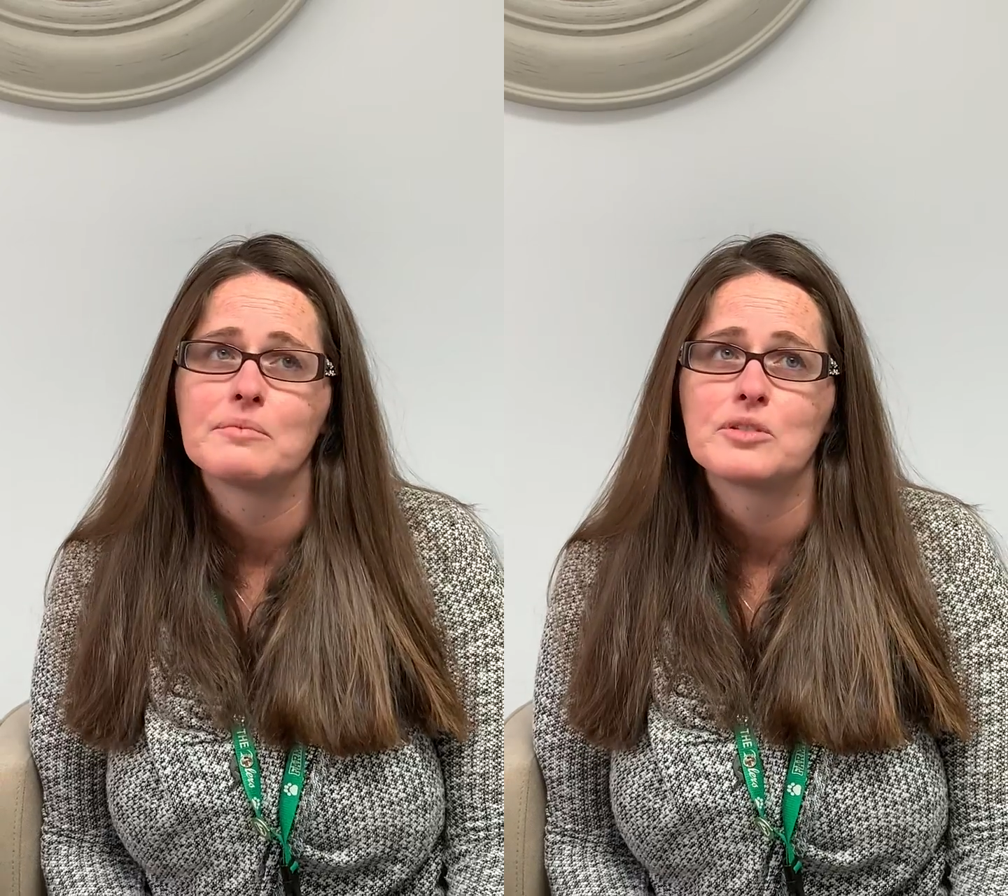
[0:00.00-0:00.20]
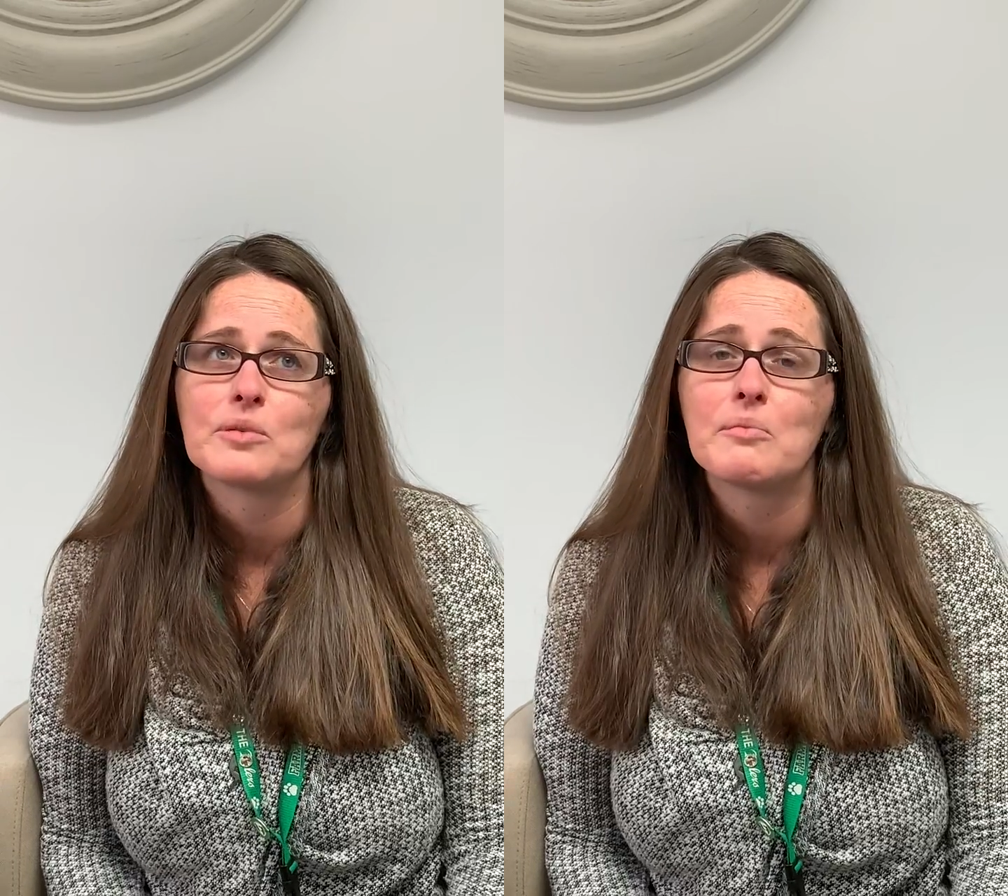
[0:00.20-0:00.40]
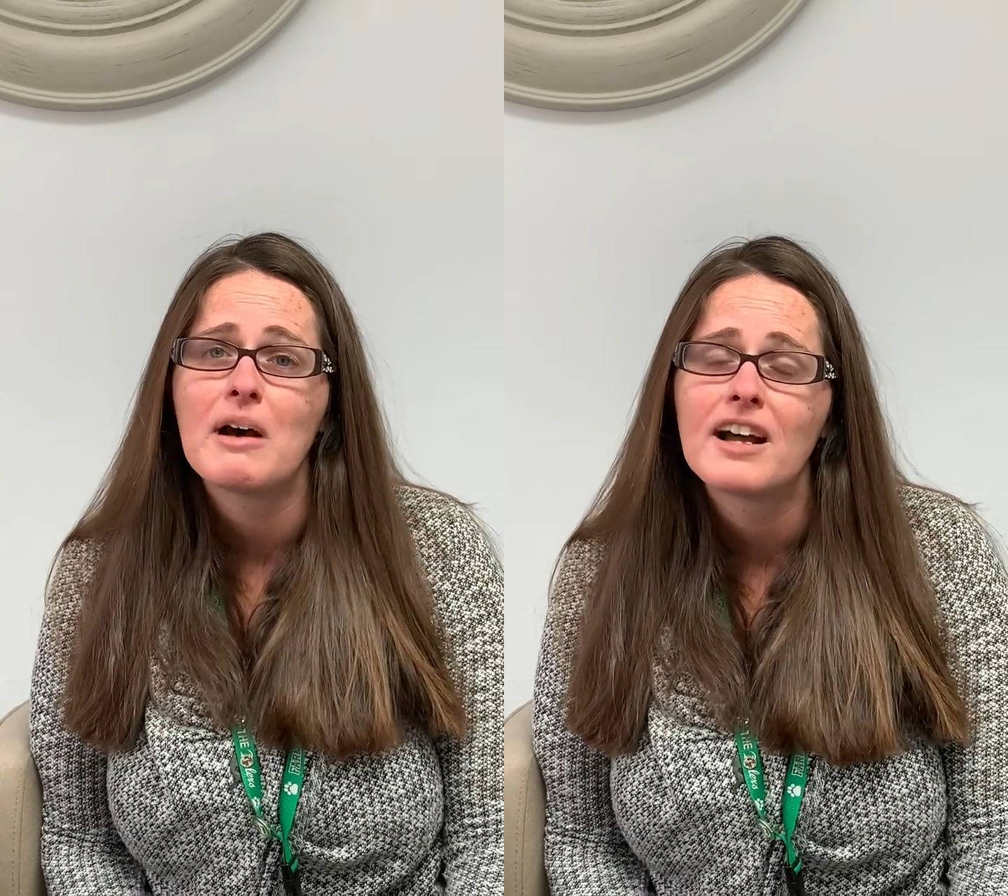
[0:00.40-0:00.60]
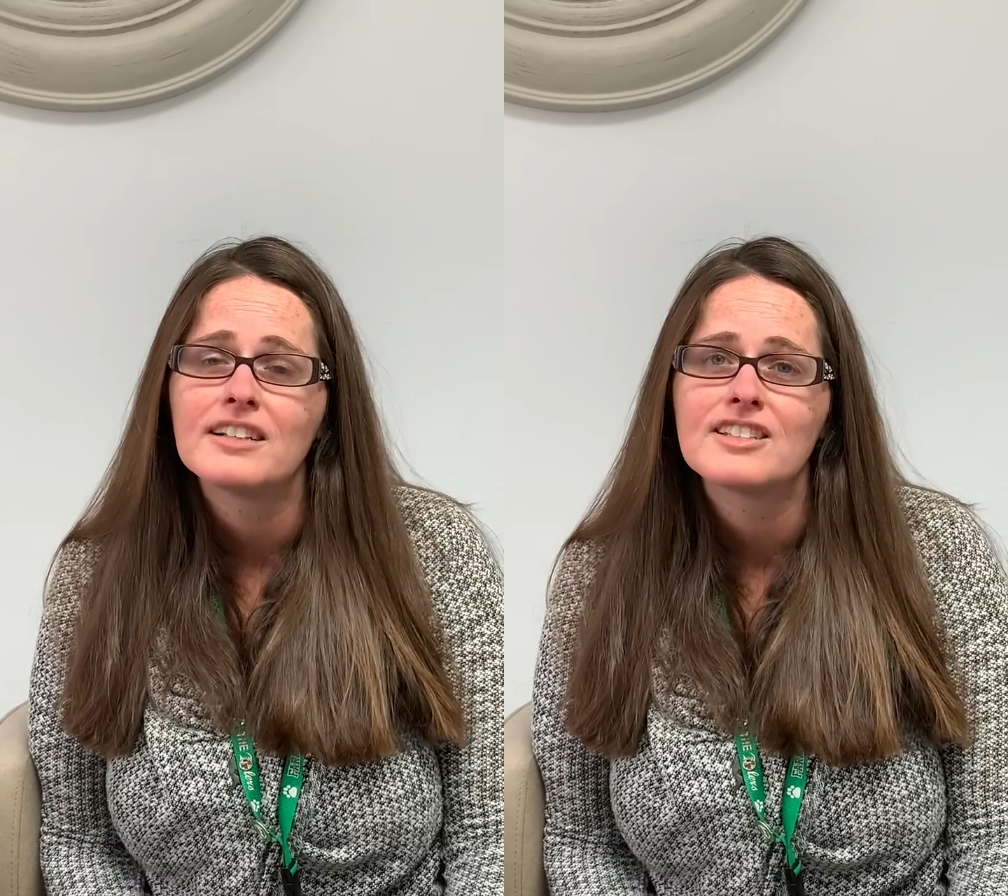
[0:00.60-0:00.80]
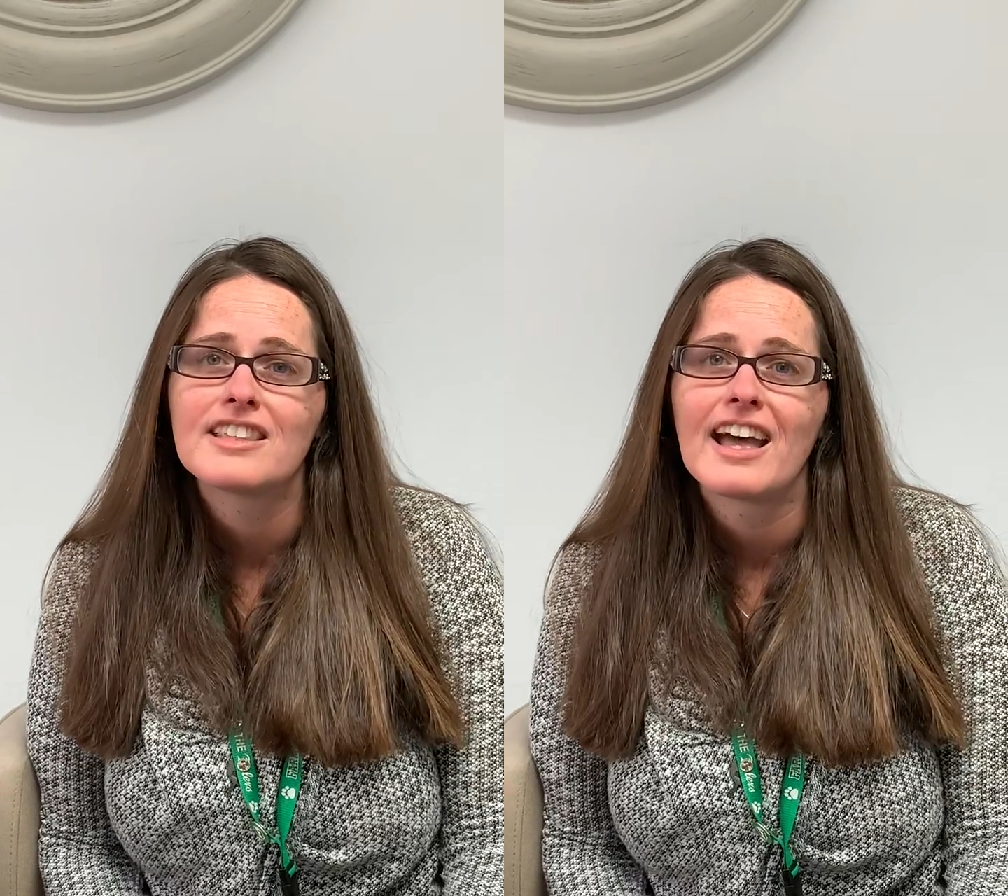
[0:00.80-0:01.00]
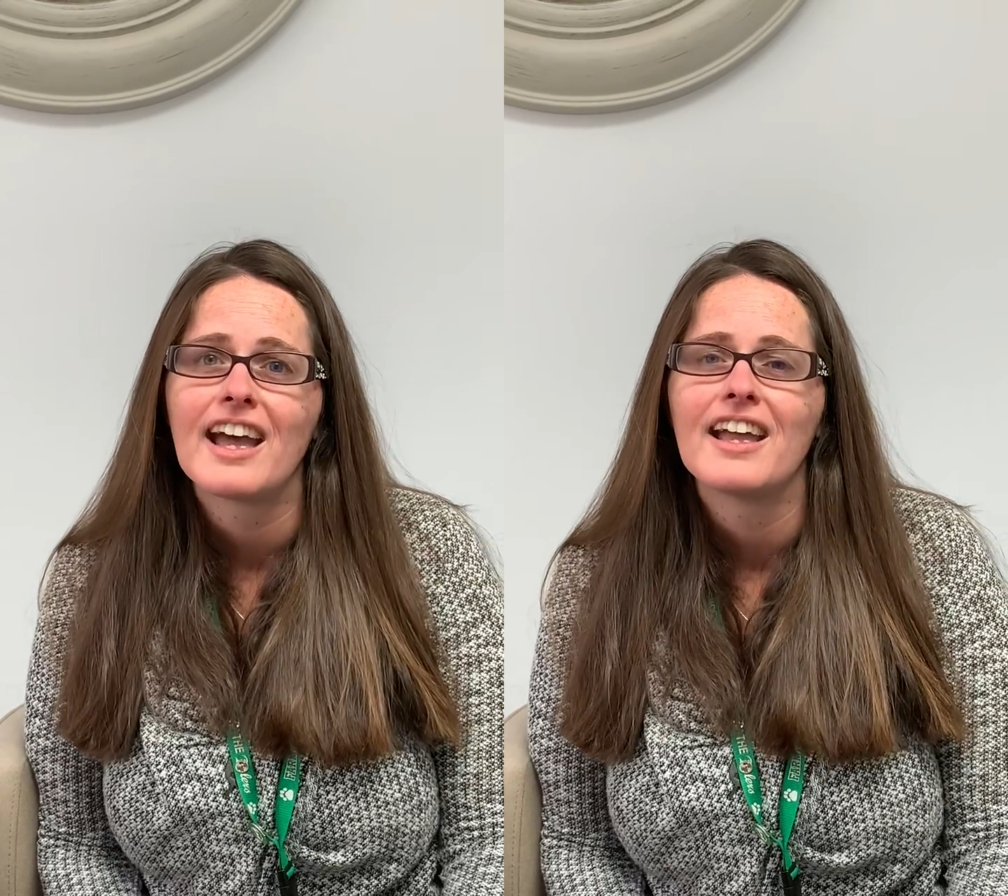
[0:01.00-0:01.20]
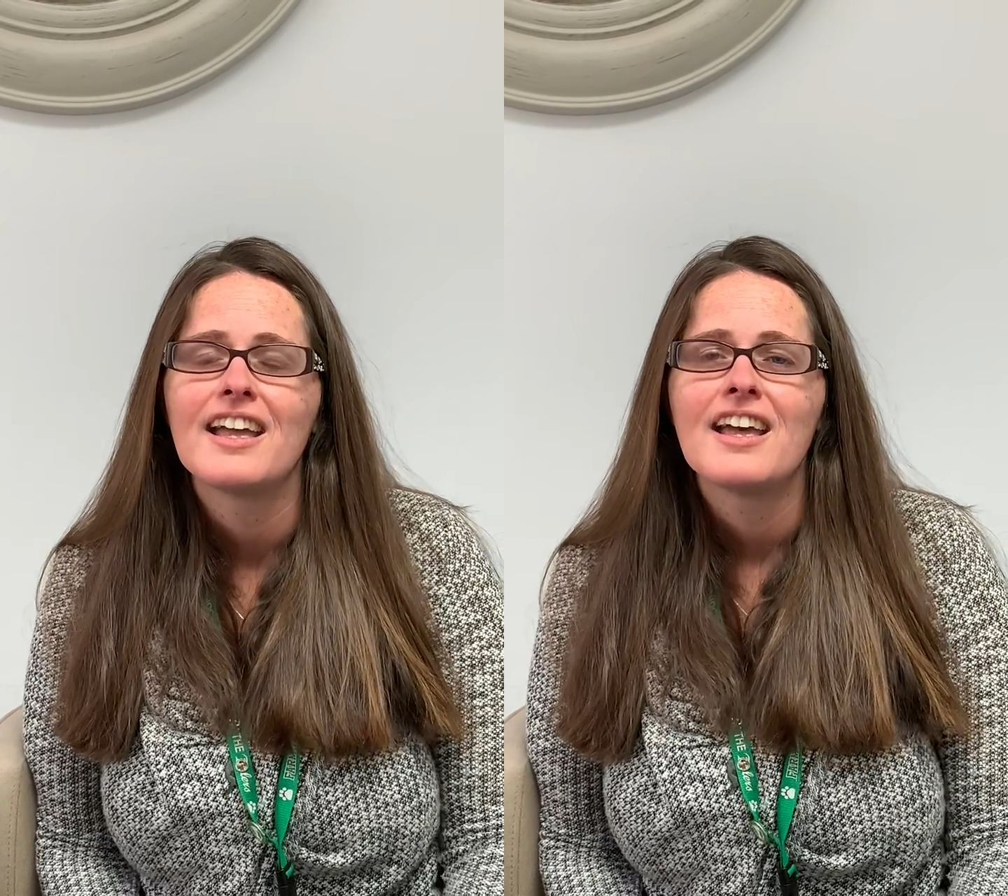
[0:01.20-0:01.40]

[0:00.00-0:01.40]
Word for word: so much that